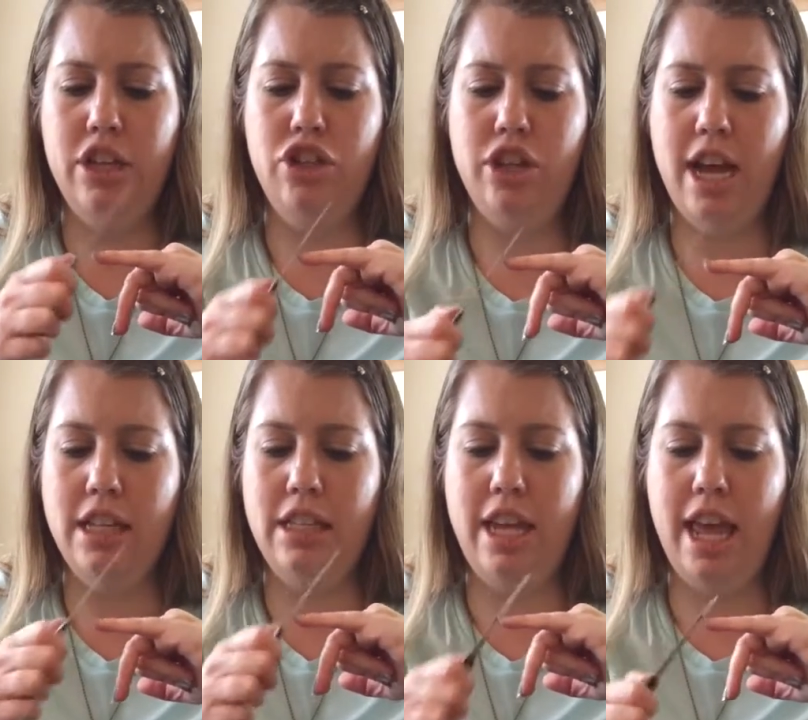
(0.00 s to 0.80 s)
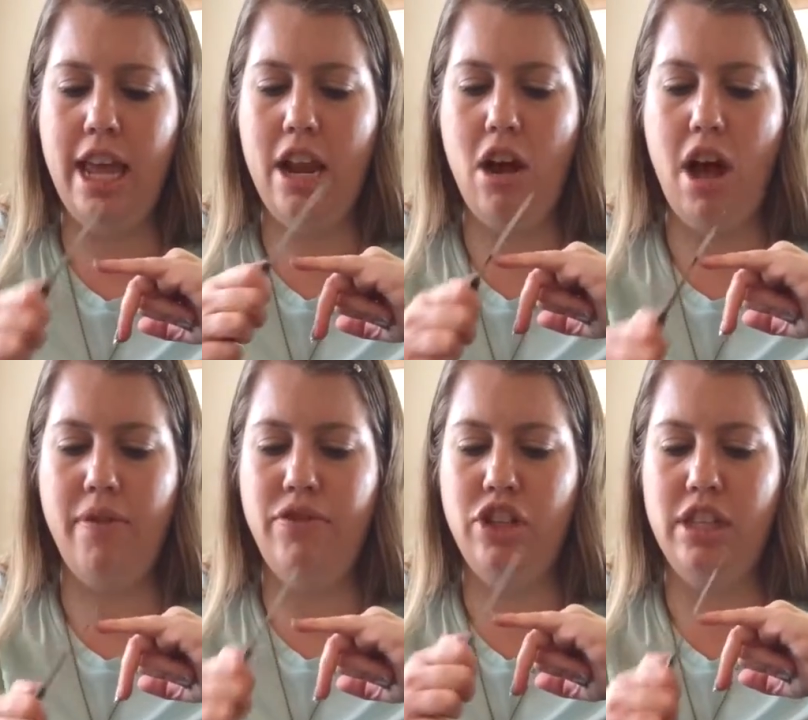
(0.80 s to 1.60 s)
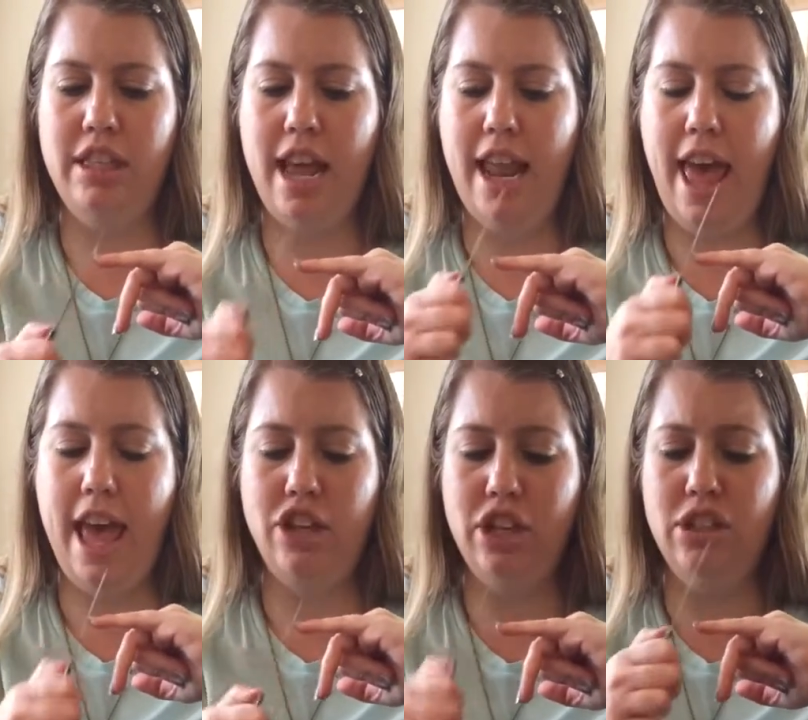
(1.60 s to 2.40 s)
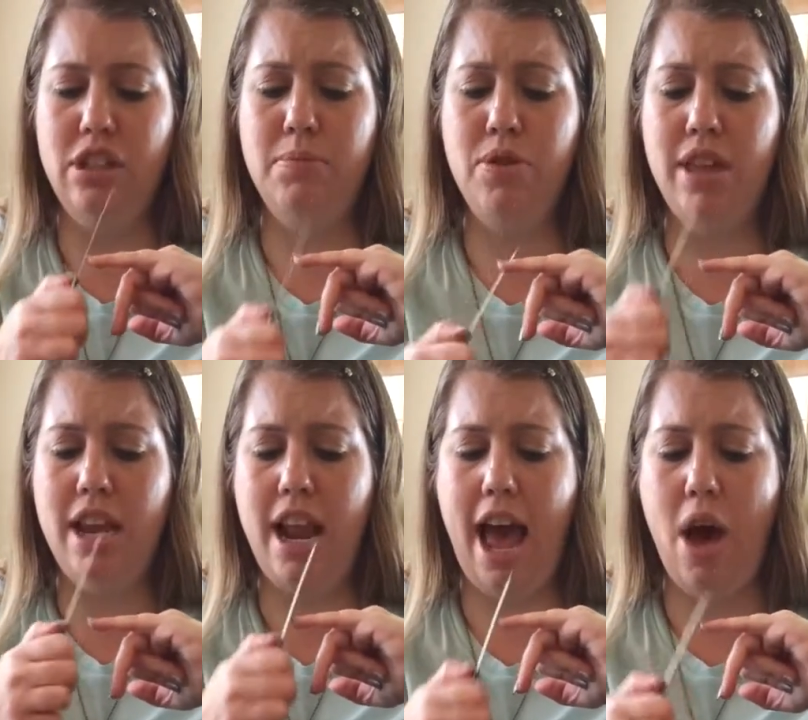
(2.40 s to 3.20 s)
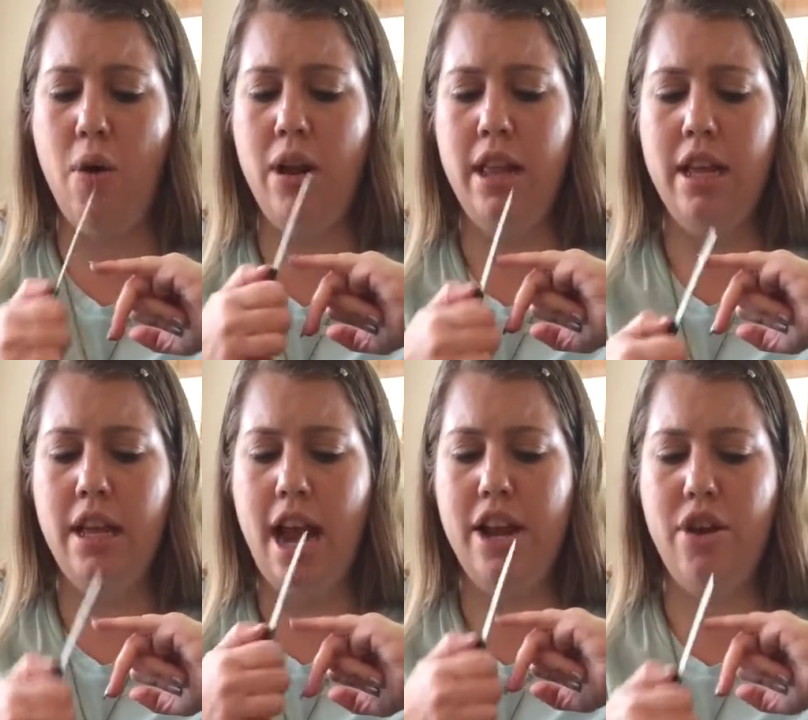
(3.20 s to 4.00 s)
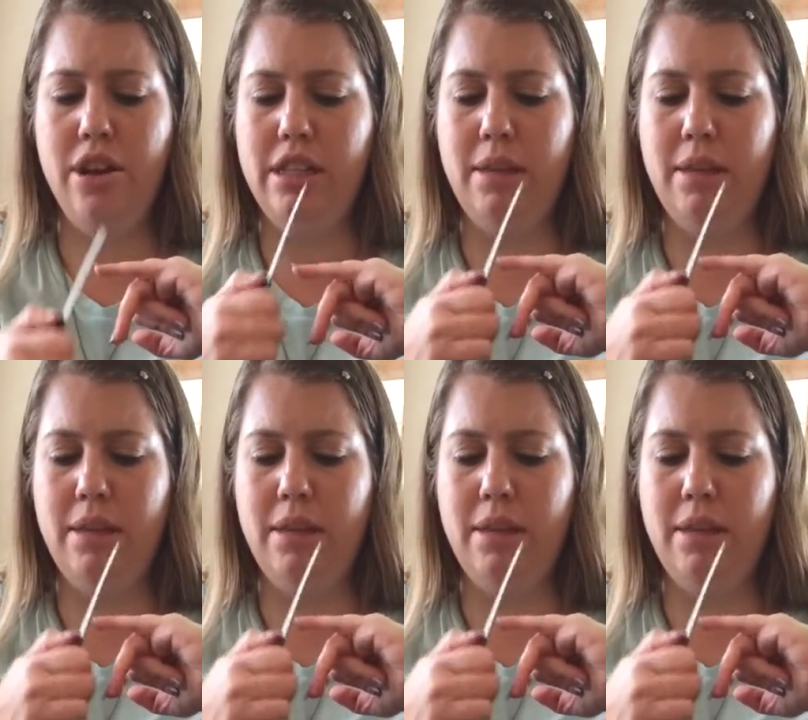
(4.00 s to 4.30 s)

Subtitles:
just taking off just that edge and smoothing it out. I notice